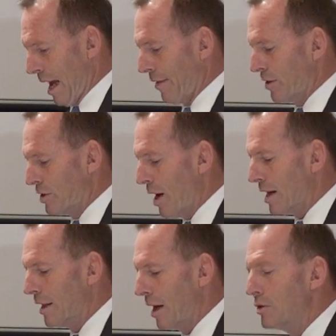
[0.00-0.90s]
and the
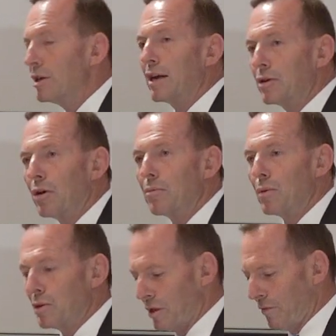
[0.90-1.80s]
cyclones are not
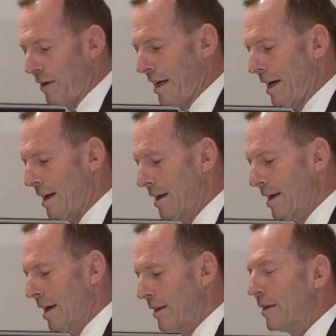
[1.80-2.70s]
more severe
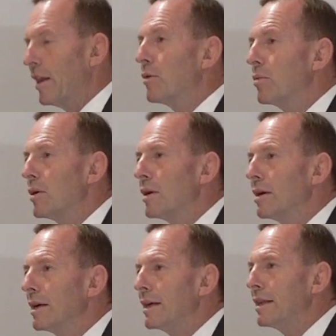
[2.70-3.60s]
than they
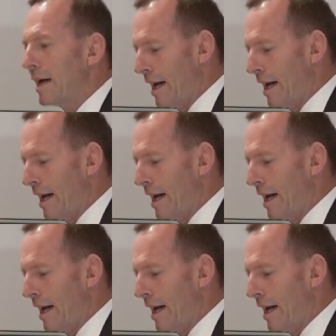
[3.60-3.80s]
were in the